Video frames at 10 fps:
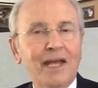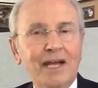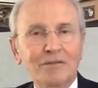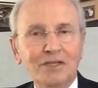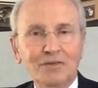
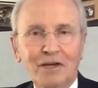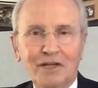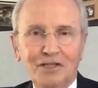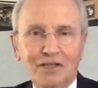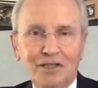And I'm just
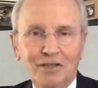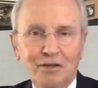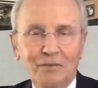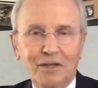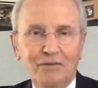trying to share a
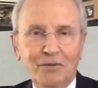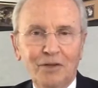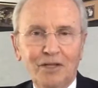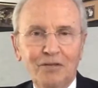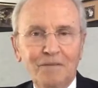little bit of it
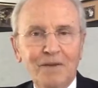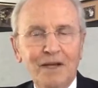with you.